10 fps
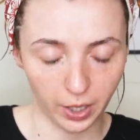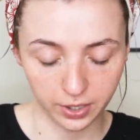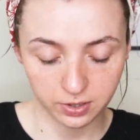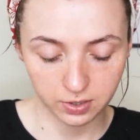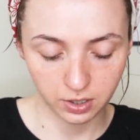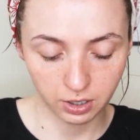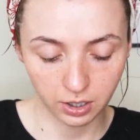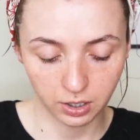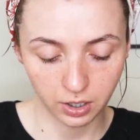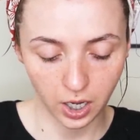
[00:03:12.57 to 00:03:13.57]
months.
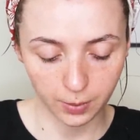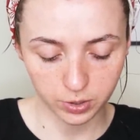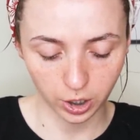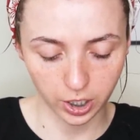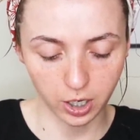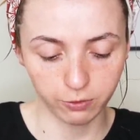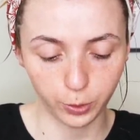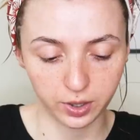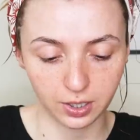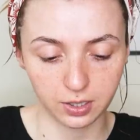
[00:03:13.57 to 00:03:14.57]
I'm starting off
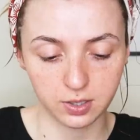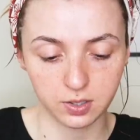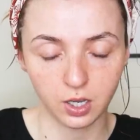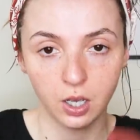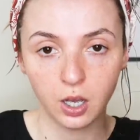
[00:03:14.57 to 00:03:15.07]
with this